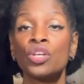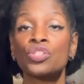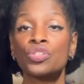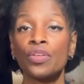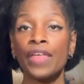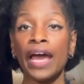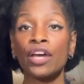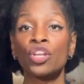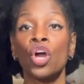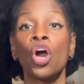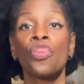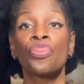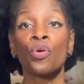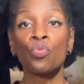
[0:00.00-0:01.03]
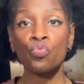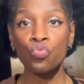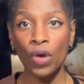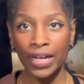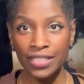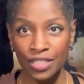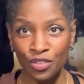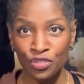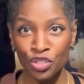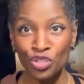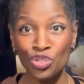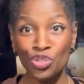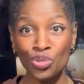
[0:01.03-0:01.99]
so that the rest of
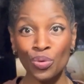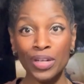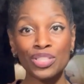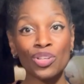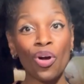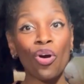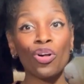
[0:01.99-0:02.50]
your joints are